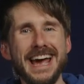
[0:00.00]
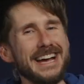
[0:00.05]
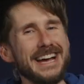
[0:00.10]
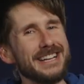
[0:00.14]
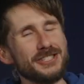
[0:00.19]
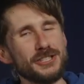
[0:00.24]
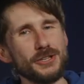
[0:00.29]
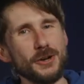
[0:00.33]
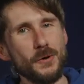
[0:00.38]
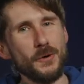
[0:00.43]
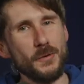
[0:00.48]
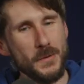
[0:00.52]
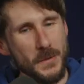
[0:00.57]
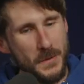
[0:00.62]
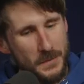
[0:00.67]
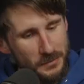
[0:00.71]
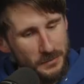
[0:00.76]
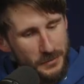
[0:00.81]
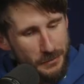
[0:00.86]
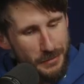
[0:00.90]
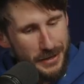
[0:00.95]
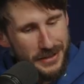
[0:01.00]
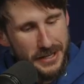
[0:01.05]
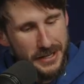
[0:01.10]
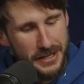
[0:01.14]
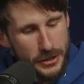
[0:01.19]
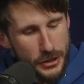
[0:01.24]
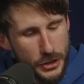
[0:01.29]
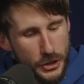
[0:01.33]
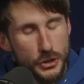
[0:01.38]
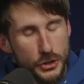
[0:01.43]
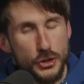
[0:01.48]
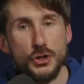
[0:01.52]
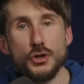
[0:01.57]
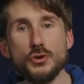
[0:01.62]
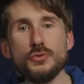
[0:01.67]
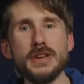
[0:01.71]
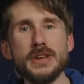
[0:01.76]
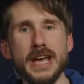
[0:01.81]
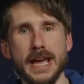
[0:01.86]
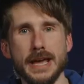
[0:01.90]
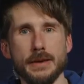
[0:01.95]
and so, but the, the
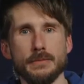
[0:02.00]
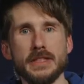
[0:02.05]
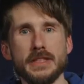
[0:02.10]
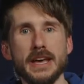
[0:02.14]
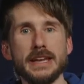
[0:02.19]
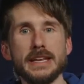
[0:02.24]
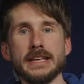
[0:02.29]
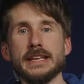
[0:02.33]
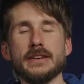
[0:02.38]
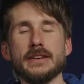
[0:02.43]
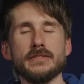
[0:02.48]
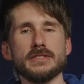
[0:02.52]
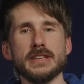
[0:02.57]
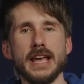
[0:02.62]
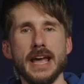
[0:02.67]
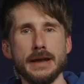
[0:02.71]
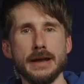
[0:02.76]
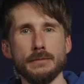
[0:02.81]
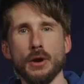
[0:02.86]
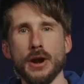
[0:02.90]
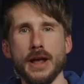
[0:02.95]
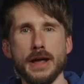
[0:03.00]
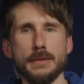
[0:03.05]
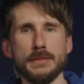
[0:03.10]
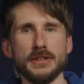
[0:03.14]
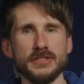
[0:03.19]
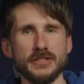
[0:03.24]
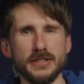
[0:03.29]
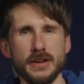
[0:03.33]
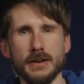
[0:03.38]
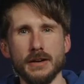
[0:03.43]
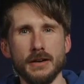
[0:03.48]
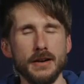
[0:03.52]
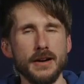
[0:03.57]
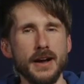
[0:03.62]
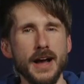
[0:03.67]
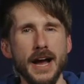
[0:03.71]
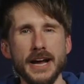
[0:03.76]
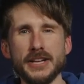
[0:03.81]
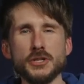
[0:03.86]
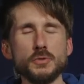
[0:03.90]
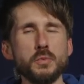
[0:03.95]
new name that he gives Abraham and Sarah,
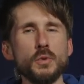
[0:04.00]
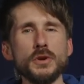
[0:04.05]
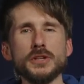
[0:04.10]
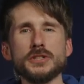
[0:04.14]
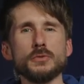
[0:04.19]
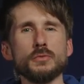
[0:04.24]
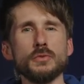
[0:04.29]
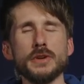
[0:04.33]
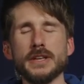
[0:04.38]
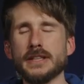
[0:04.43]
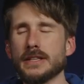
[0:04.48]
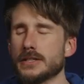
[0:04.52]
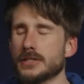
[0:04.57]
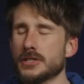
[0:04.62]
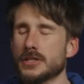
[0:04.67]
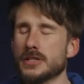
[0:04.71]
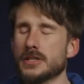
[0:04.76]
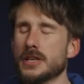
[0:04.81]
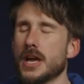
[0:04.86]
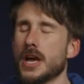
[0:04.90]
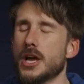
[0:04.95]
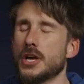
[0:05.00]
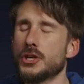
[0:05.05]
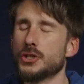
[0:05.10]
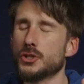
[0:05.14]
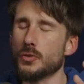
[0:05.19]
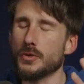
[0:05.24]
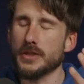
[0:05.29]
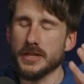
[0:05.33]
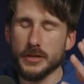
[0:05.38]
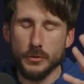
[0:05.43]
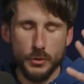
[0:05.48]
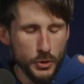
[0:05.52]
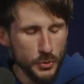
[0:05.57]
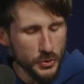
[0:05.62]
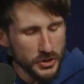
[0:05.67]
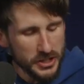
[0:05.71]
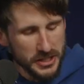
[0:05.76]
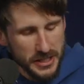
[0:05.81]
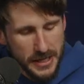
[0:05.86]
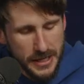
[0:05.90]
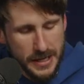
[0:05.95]
I just wanted to read it. So the, you
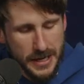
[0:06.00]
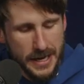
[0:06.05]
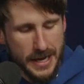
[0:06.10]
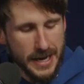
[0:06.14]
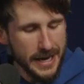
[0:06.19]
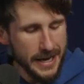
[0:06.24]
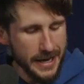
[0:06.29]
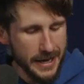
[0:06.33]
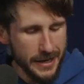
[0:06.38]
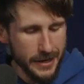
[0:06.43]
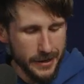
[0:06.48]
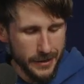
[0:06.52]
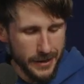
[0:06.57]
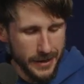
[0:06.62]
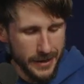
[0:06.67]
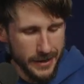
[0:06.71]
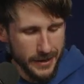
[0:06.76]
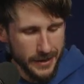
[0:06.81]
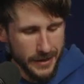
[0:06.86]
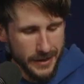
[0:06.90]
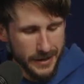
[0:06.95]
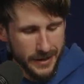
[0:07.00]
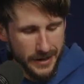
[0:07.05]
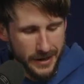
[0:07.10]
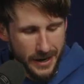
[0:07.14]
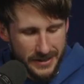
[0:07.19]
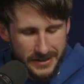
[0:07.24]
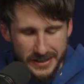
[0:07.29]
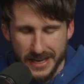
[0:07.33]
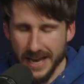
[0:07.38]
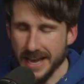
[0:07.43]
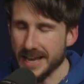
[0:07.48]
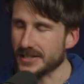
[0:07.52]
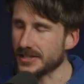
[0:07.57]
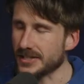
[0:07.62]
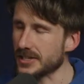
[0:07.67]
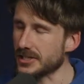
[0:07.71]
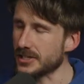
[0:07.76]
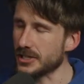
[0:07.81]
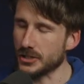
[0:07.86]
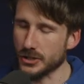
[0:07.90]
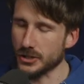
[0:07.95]
see in, in, in Isaiah
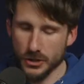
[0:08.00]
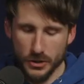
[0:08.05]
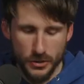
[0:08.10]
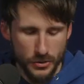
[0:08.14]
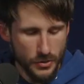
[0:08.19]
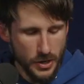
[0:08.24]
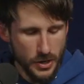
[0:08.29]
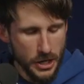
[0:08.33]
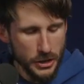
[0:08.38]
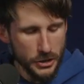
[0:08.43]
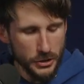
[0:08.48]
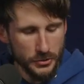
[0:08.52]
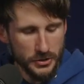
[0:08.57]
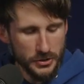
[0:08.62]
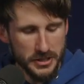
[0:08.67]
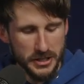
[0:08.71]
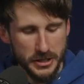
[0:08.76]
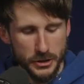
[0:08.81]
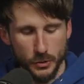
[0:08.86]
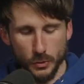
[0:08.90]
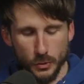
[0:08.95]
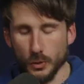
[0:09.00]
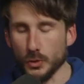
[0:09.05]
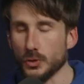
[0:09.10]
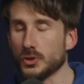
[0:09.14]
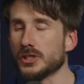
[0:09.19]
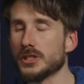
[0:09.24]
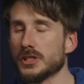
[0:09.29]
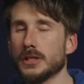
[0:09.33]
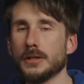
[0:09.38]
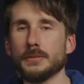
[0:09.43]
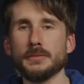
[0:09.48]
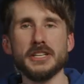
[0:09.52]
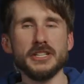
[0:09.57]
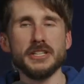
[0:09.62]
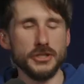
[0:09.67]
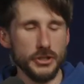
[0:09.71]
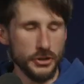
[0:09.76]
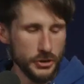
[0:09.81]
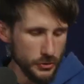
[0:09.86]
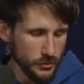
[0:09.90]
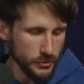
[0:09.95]
62, you see Jerusalem
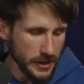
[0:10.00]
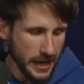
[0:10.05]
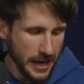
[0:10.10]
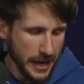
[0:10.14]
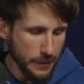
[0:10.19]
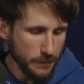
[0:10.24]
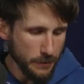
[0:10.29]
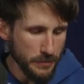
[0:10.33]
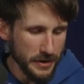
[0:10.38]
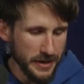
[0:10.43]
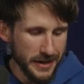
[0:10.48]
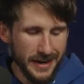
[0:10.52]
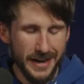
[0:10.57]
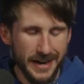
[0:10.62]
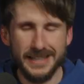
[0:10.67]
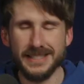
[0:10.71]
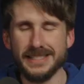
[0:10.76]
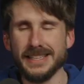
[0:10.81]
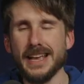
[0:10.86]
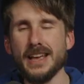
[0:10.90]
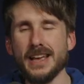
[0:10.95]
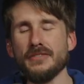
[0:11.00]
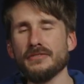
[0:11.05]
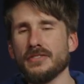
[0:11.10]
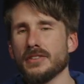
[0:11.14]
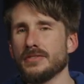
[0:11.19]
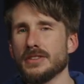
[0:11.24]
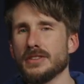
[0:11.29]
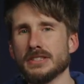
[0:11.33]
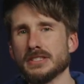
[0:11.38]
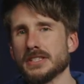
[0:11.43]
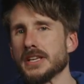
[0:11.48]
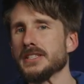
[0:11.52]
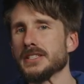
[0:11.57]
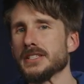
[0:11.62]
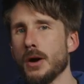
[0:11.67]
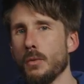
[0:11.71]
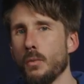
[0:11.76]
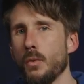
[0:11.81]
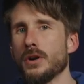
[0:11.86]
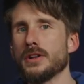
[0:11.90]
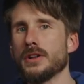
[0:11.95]
gets a new name, but in Isaiah 56,
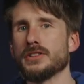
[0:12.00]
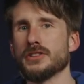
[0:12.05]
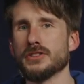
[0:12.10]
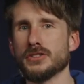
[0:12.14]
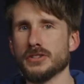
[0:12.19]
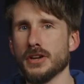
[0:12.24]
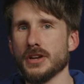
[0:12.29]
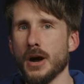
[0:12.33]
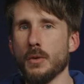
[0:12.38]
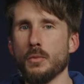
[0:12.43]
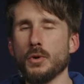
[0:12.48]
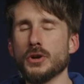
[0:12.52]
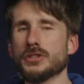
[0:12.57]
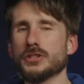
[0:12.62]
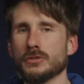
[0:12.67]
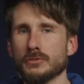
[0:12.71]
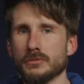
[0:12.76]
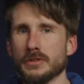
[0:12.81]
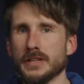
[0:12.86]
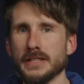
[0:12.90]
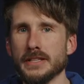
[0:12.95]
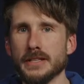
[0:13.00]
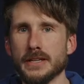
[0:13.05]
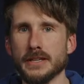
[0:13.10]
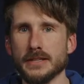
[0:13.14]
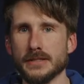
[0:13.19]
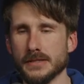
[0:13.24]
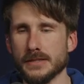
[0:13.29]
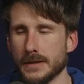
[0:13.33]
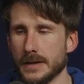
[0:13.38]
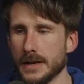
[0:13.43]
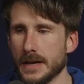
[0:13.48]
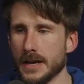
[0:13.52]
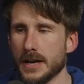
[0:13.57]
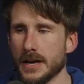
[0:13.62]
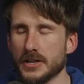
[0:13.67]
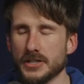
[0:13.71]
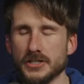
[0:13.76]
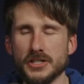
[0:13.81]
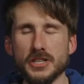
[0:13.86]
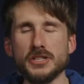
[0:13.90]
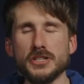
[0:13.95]
I wanted to, I wanted to read this
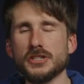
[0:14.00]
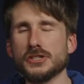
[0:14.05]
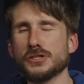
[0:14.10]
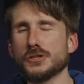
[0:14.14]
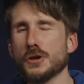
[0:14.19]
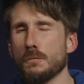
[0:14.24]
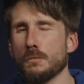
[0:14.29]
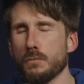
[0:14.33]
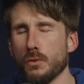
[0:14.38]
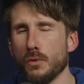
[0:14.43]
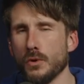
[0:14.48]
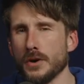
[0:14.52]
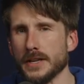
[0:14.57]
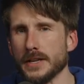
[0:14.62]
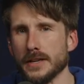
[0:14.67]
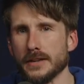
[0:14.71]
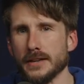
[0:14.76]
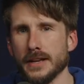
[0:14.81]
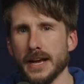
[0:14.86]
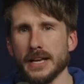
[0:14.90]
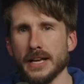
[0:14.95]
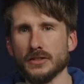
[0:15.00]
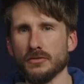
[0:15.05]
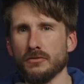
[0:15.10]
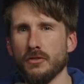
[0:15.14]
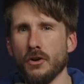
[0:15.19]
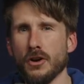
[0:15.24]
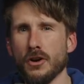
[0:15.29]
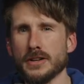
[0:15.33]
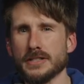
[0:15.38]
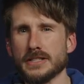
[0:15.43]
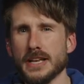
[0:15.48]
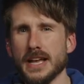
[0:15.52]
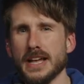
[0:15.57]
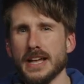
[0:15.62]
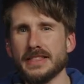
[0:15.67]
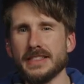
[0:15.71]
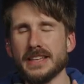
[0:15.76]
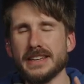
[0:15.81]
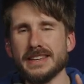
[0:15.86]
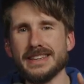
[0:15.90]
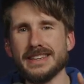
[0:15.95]
because this is so poignant as far as
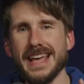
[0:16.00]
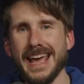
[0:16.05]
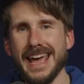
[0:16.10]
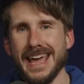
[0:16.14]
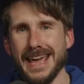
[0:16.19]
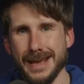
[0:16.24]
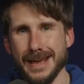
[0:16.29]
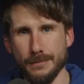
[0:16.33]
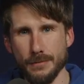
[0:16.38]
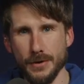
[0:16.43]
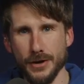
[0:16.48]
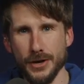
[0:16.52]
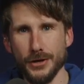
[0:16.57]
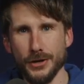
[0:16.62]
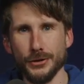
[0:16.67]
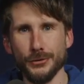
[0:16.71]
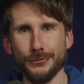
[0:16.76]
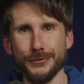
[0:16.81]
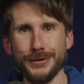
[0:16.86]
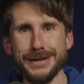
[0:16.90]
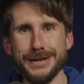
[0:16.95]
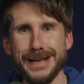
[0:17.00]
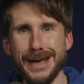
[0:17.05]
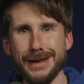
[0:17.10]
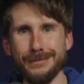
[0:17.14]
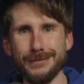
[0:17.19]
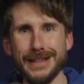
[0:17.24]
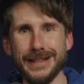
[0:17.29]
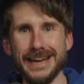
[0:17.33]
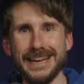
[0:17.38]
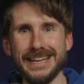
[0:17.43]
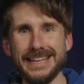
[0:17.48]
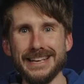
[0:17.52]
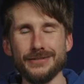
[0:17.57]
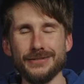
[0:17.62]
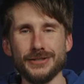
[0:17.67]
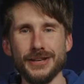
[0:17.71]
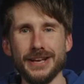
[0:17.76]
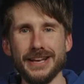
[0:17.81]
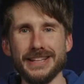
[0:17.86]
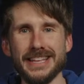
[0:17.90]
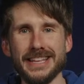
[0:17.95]
the name, the renaming that he
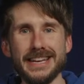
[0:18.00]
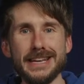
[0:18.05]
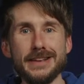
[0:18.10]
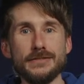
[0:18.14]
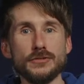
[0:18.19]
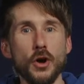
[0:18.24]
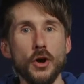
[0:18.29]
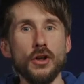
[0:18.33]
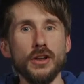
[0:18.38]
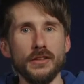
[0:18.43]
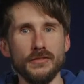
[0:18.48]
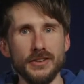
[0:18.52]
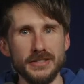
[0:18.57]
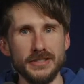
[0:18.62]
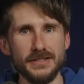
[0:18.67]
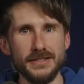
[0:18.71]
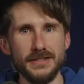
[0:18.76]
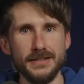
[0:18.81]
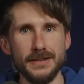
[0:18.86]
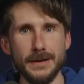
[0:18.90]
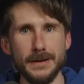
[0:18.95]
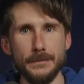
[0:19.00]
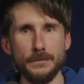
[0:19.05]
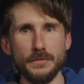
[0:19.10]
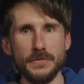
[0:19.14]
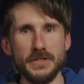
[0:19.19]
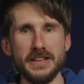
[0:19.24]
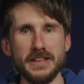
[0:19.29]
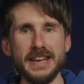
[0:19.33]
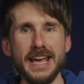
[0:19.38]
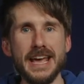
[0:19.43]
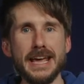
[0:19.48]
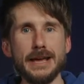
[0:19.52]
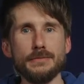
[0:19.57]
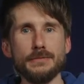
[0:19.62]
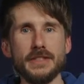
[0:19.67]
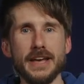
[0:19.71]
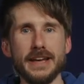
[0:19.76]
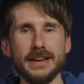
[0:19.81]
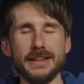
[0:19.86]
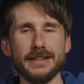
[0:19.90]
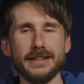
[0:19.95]
gives, that he gives all of us the name
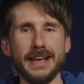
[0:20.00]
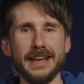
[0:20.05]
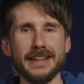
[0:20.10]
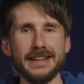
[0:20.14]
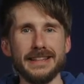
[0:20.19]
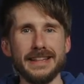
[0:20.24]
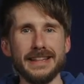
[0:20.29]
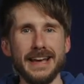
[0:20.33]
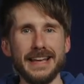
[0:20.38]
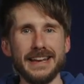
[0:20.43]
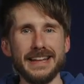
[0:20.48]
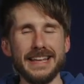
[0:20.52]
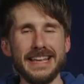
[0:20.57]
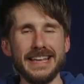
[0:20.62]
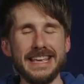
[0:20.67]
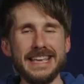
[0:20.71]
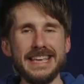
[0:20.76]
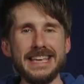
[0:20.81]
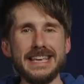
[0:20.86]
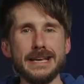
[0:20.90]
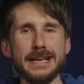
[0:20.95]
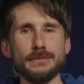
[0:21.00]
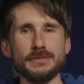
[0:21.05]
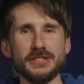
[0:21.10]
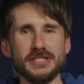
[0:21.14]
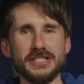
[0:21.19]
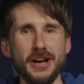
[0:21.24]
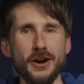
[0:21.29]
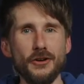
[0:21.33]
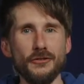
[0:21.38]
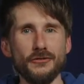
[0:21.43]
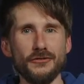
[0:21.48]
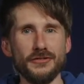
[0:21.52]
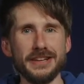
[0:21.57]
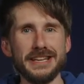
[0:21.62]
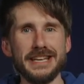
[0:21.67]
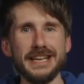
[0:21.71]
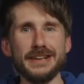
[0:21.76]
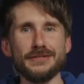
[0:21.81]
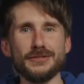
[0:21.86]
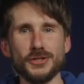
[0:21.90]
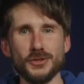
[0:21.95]
that that that he himself
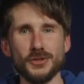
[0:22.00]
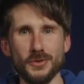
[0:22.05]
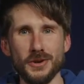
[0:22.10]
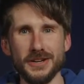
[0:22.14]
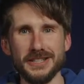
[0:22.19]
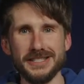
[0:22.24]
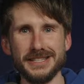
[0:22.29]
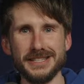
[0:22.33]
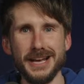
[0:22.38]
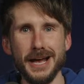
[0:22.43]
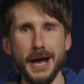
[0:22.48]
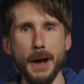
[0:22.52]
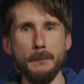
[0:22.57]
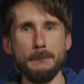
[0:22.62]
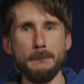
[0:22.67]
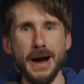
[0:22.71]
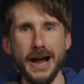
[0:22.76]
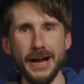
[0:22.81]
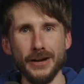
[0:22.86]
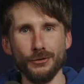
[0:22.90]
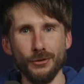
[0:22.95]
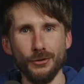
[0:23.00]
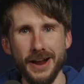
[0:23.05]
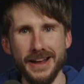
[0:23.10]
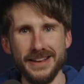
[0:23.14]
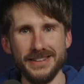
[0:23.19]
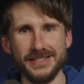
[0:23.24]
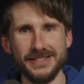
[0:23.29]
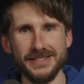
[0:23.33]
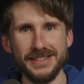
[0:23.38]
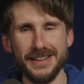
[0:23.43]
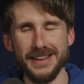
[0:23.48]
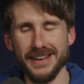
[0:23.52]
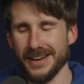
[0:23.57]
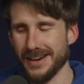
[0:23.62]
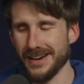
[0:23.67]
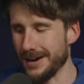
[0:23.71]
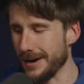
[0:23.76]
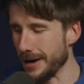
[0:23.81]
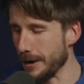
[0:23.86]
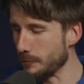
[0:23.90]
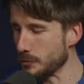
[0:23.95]
gives to us by grace.
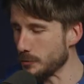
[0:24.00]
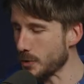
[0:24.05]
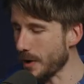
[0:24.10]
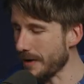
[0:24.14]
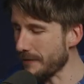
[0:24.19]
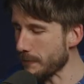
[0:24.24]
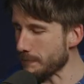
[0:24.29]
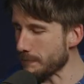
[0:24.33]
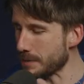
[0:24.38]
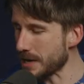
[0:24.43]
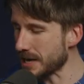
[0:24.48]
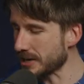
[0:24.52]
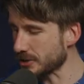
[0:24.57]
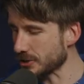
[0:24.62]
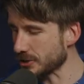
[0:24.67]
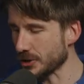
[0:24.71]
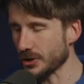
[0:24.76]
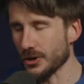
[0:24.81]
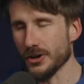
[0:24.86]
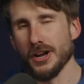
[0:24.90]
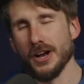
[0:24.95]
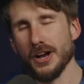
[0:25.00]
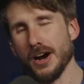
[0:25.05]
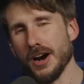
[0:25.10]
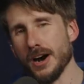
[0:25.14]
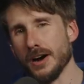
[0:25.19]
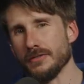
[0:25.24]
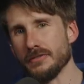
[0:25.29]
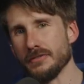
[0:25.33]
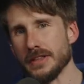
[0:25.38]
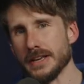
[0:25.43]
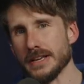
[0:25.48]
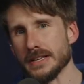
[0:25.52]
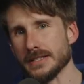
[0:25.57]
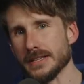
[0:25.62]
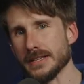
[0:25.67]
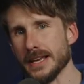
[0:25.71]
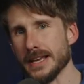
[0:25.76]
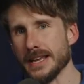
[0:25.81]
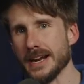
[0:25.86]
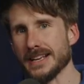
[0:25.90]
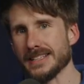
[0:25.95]
Um, you have a picture of this
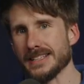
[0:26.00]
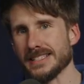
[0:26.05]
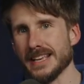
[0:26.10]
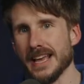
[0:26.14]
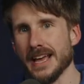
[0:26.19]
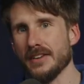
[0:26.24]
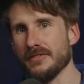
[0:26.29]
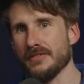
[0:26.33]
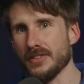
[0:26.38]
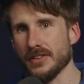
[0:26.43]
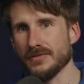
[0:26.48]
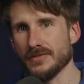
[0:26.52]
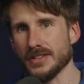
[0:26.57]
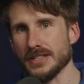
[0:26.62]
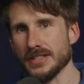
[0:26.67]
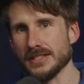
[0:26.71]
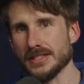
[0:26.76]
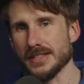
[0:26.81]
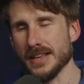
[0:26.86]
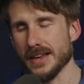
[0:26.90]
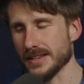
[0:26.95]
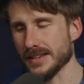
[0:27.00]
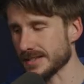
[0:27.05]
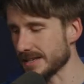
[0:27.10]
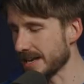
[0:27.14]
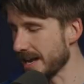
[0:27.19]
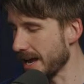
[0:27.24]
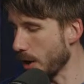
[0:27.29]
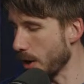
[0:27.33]
in Isaiah 56